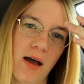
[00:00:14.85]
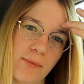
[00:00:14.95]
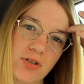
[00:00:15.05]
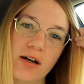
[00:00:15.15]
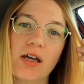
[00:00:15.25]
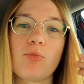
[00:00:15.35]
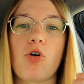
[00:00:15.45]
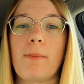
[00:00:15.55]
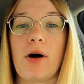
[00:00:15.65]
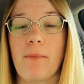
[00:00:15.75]
I'm talking
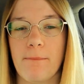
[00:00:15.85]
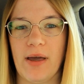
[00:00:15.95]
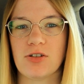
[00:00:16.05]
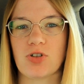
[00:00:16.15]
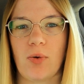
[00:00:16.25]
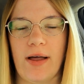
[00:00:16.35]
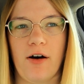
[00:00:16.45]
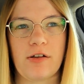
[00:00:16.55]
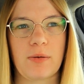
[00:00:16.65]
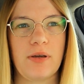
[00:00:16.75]
more about mental
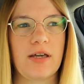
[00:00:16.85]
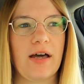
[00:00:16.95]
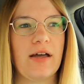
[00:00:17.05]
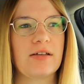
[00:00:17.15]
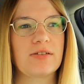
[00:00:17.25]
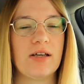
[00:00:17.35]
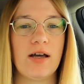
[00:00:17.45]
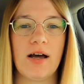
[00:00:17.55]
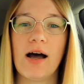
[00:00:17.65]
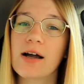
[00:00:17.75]
health because
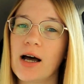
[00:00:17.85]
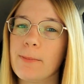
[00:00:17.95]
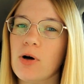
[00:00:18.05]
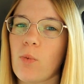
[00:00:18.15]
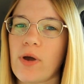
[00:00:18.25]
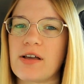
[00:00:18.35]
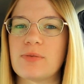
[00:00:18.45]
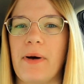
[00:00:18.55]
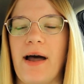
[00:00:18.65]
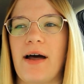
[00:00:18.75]
a couple of
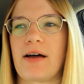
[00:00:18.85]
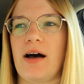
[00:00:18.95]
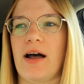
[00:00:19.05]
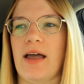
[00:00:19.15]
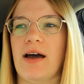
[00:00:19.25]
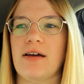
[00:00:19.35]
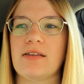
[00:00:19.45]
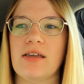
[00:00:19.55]
weeks back, I had